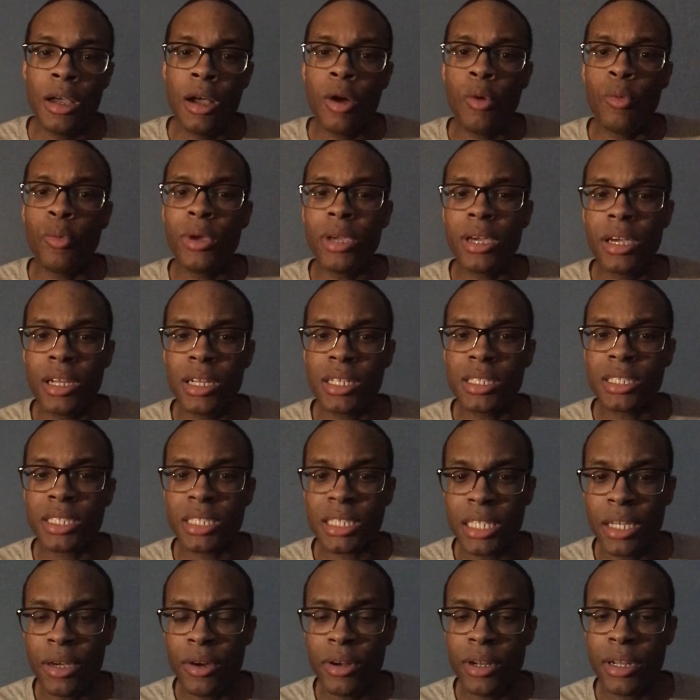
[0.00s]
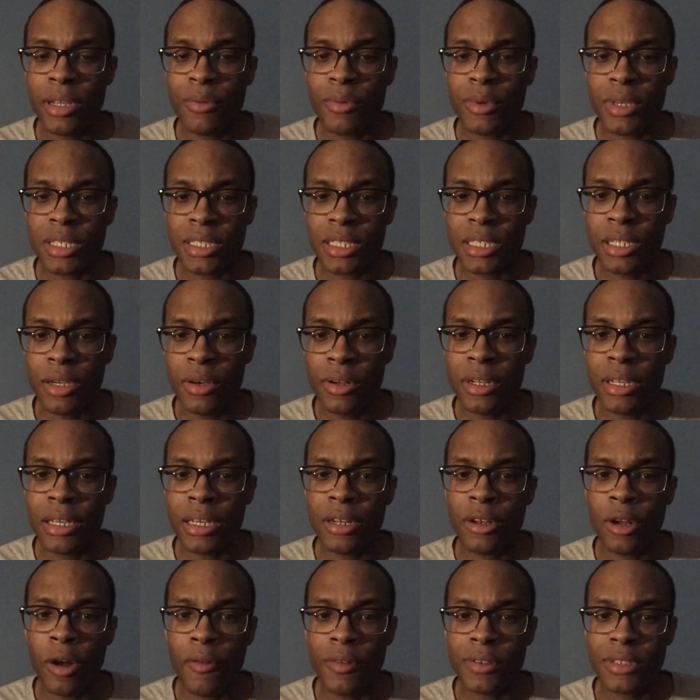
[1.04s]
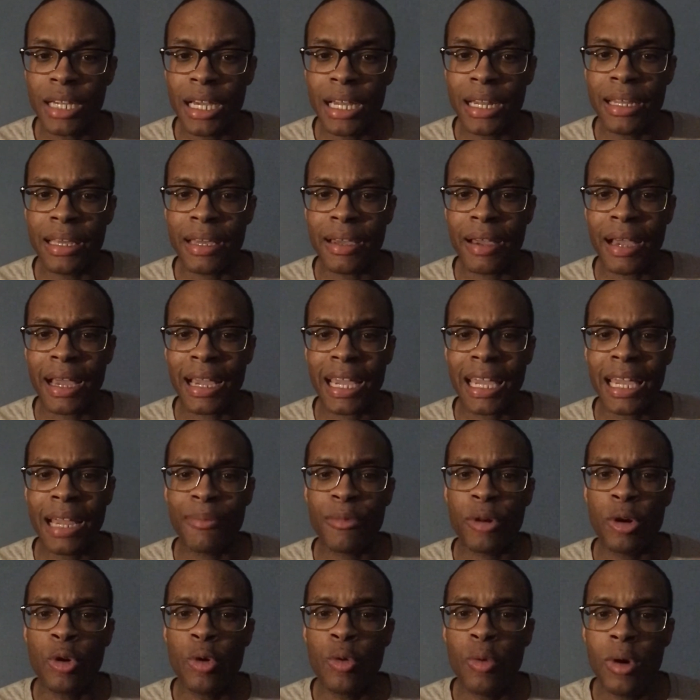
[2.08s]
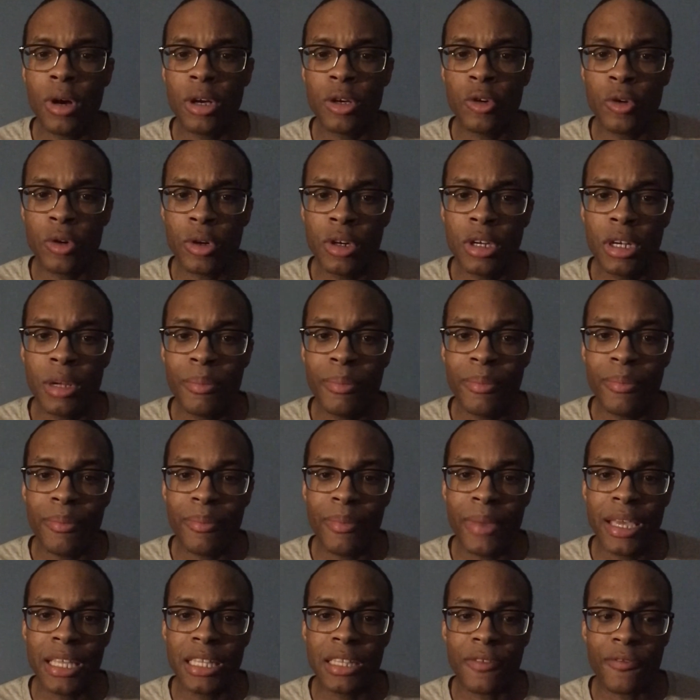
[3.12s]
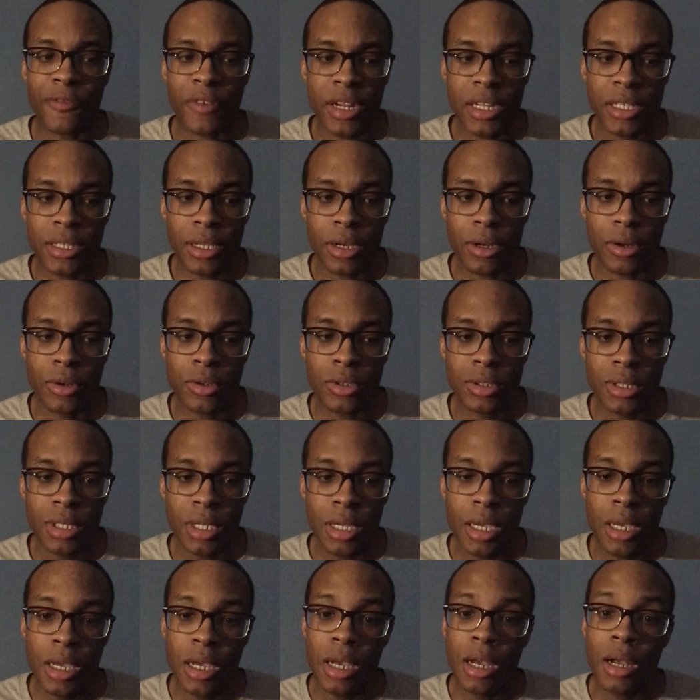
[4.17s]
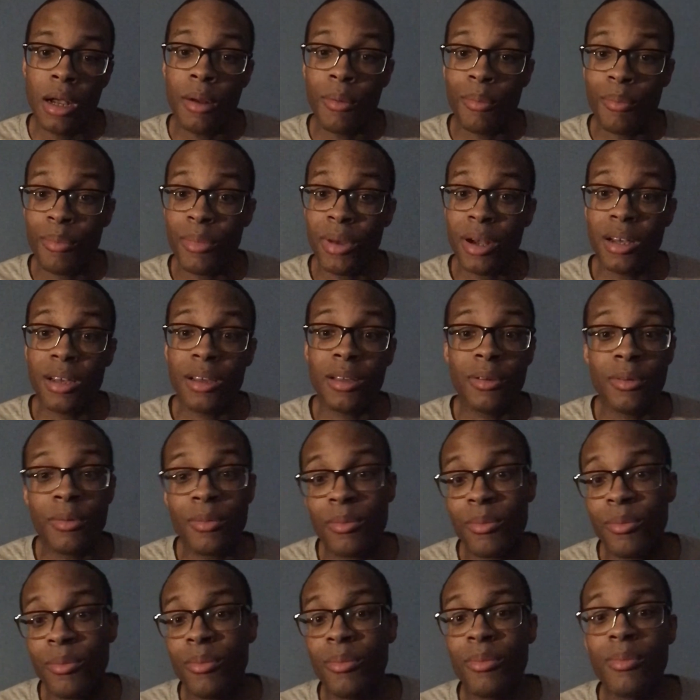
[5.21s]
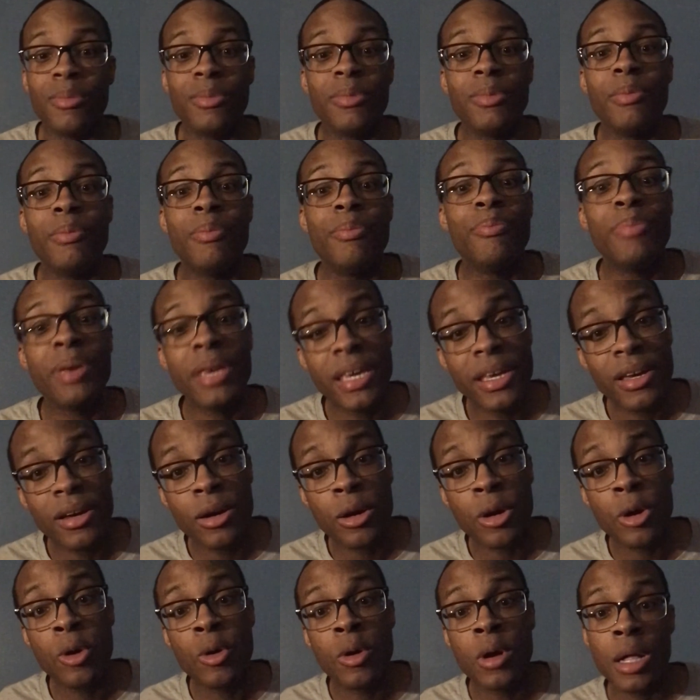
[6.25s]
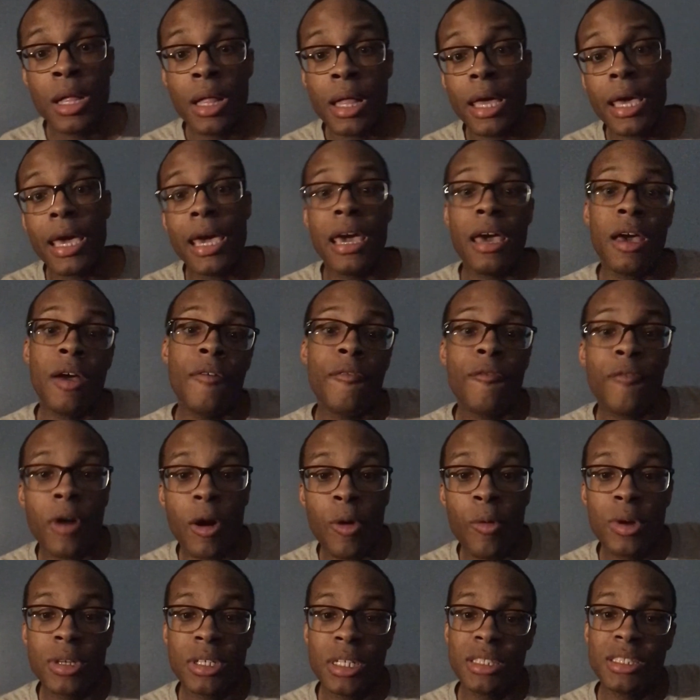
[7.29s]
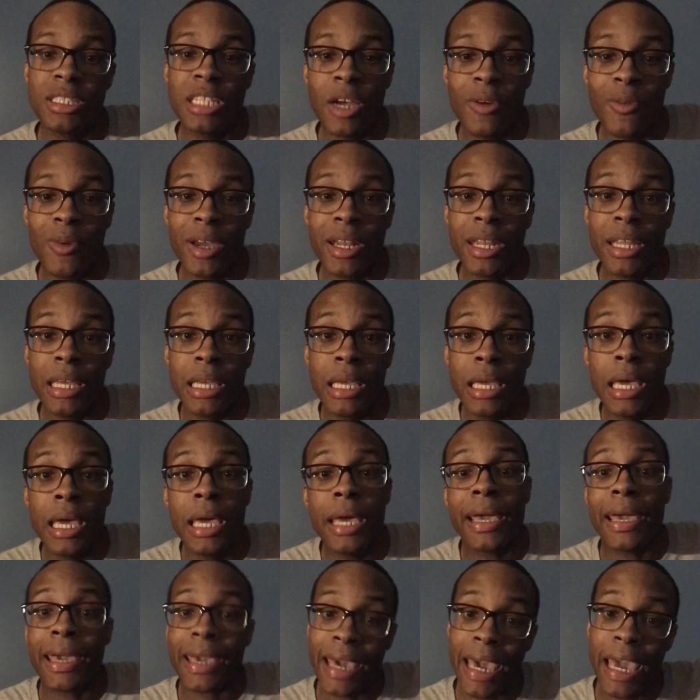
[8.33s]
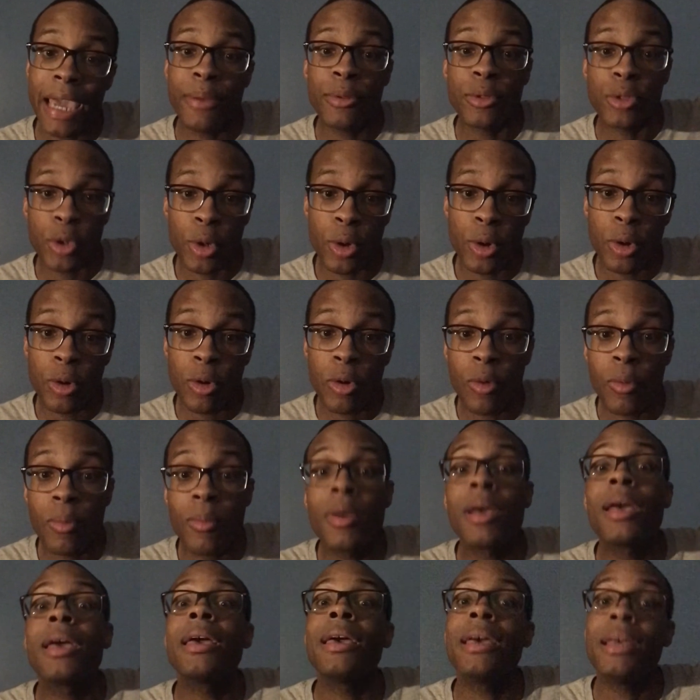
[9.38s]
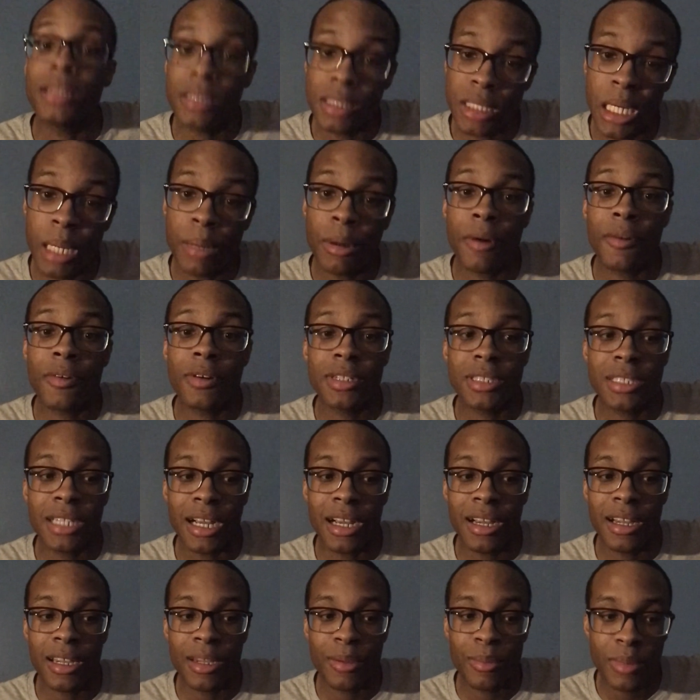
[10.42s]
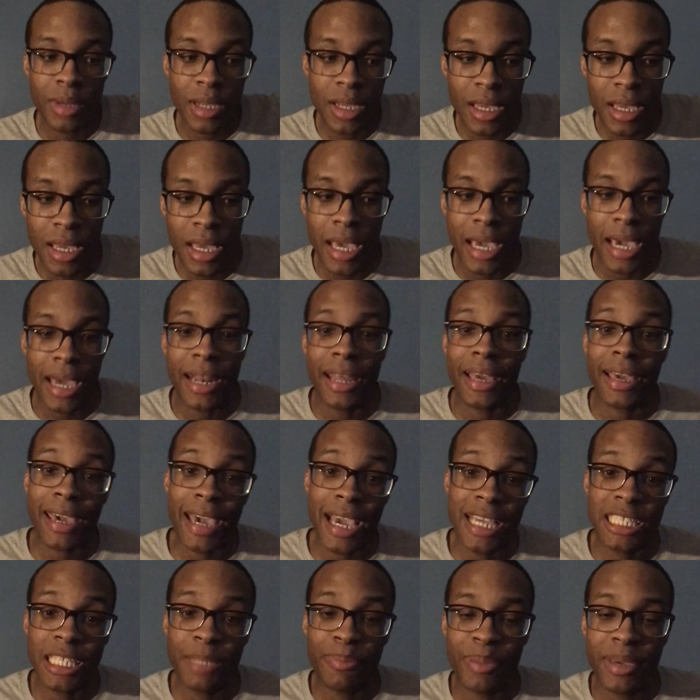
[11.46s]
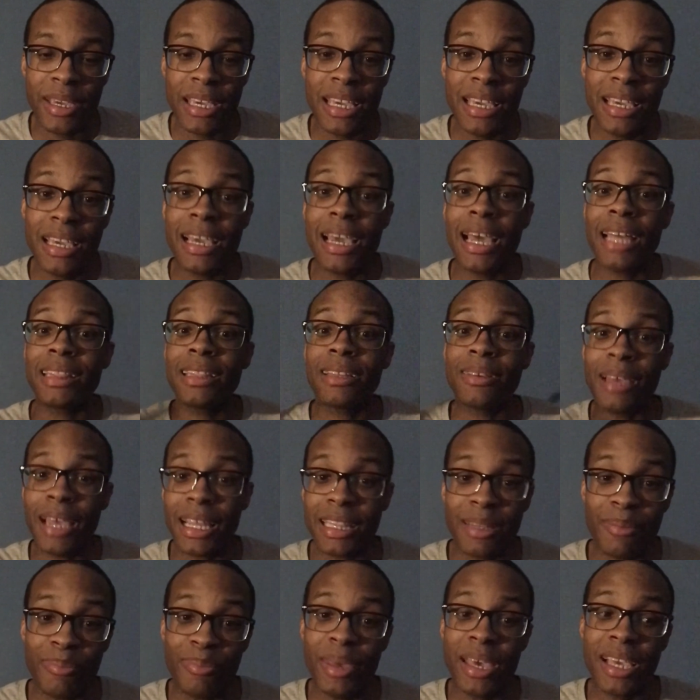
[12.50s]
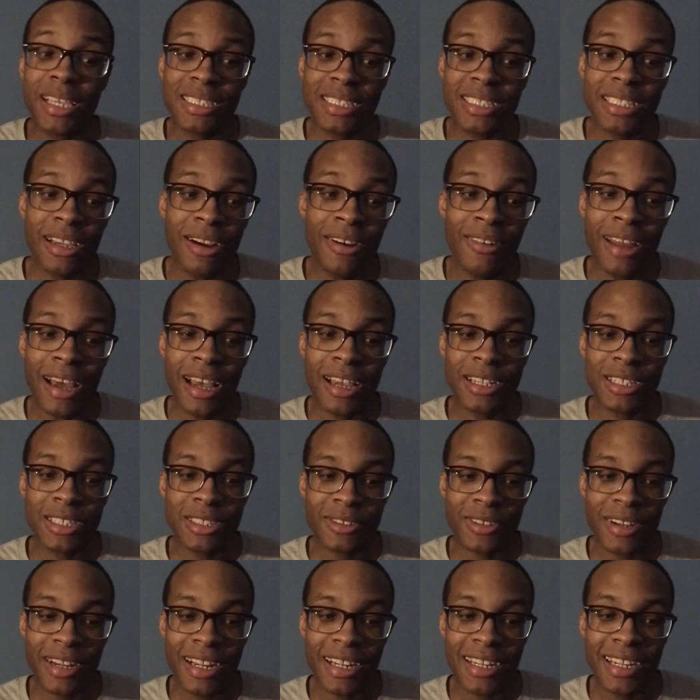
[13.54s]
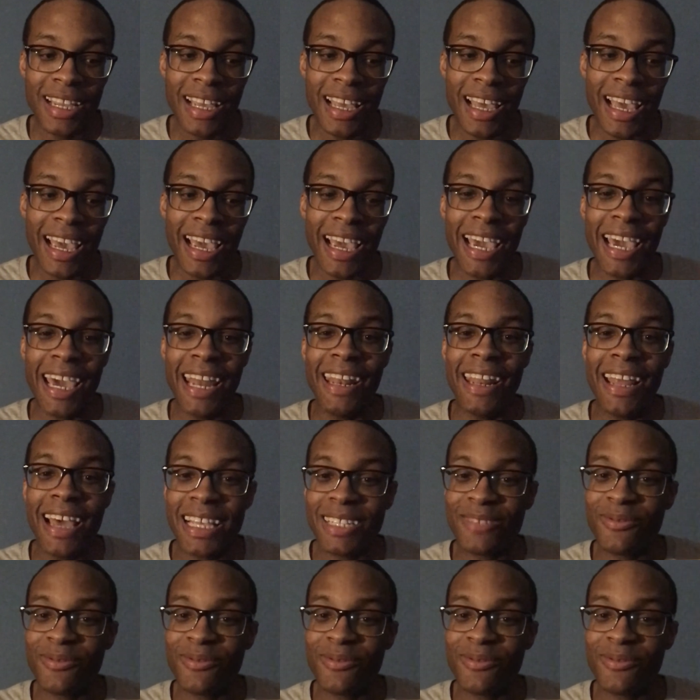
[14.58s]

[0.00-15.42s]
we could have sealed it in overtime. I can't remember who could have made the free throws. But Beal and former Wizard Dinwiddie came through in double overtime. And then KCP had the big steal down the stretch. And that's